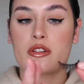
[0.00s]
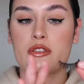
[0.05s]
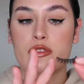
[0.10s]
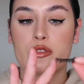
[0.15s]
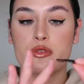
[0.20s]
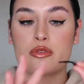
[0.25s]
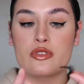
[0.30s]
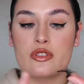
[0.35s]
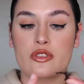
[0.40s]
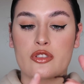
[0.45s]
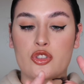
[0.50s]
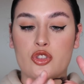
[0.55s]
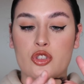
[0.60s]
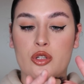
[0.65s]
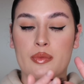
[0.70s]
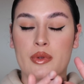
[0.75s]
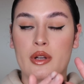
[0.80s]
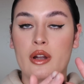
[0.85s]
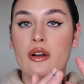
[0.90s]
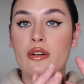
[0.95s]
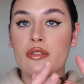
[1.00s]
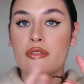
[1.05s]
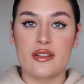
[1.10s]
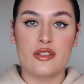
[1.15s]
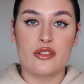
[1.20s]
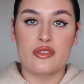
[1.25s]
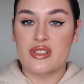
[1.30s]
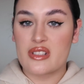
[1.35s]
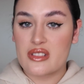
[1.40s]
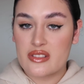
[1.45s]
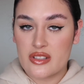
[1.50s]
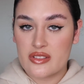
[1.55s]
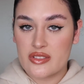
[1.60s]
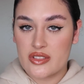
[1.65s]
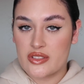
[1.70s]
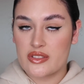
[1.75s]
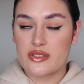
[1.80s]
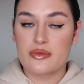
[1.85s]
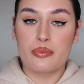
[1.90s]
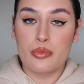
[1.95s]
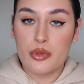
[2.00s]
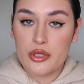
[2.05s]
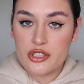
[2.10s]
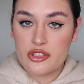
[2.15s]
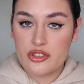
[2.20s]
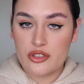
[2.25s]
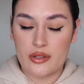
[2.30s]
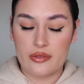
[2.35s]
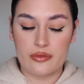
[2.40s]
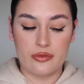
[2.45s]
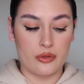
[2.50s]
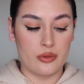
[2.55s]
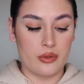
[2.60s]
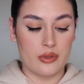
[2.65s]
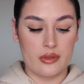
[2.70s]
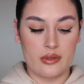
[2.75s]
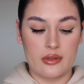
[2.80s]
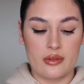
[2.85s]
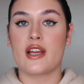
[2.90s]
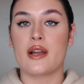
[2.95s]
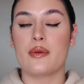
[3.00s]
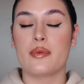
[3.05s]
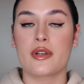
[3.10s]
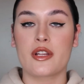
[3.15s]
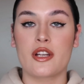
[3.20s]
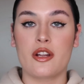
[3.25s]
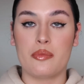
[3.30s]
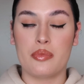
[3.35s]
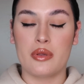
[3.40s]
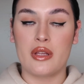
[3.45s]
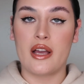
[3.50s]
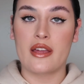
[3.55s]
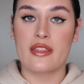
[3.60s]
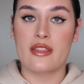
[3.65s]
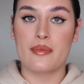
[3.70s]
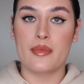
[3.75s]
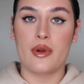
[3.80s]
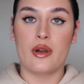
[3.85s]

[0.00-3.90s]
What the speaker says: do is just trim it off using scissors. Pretty straightforward. Now we're gonna apply them